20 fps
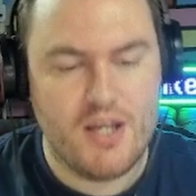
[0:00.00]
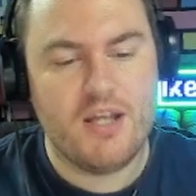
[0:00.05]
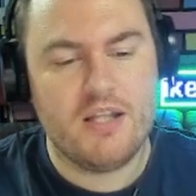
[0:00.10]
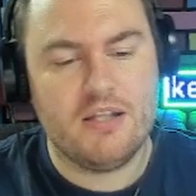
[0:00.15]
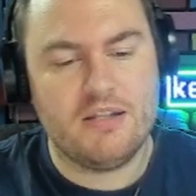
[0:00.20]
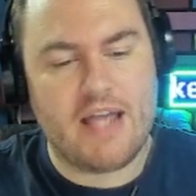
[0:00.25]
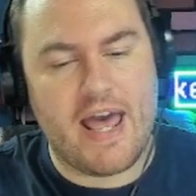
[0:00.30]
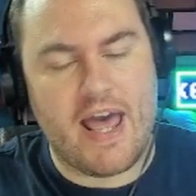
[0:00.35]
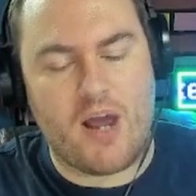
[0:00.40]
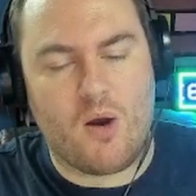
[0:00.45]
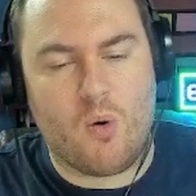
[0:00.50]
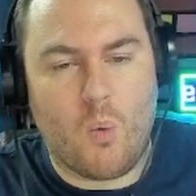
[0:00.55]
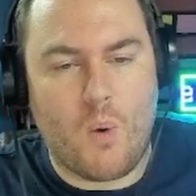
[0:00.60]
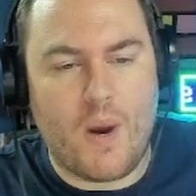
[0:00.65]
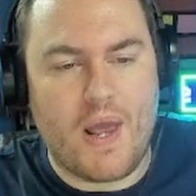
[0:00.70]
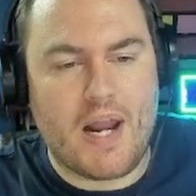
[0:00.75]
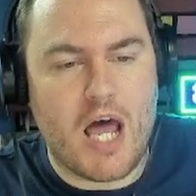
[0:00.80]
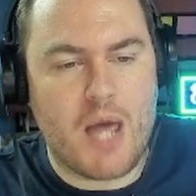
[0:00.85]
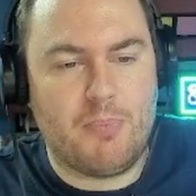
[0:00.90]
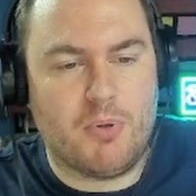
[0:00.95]
Now,
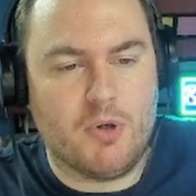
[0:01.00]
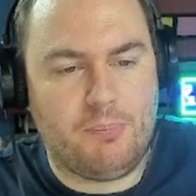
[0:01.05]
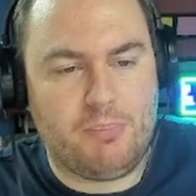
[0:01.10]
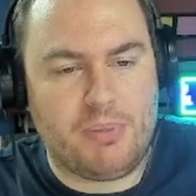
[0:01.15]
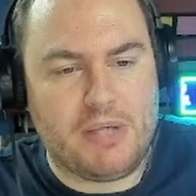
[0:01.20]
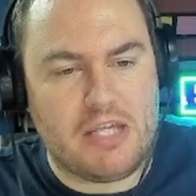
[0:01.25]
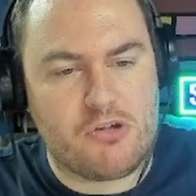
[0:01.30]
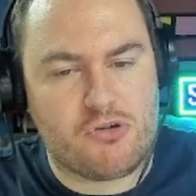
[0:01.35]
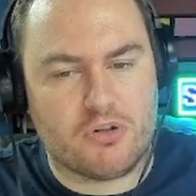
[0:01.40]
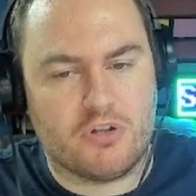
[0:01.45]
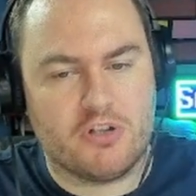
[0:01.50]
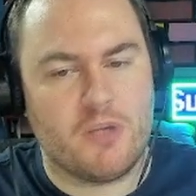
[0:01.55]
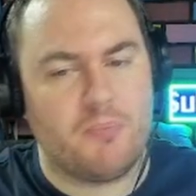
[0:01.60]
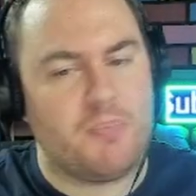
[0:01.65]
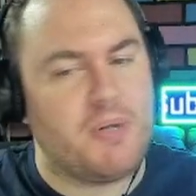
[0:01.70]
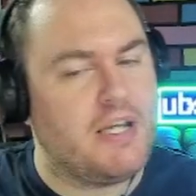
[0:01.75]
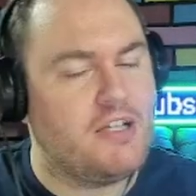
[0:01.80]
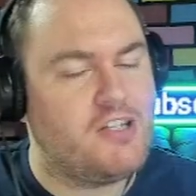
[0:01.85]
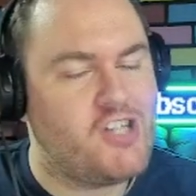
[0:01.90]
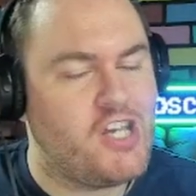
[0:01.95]
will I put Beedrill in the
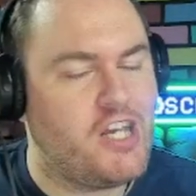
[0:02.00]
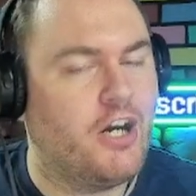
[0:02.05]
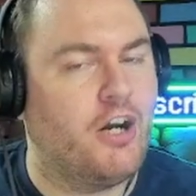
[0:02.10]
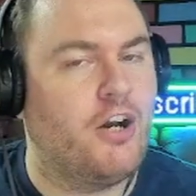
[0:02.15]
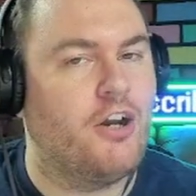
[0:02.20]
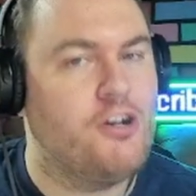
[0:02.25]
B tier?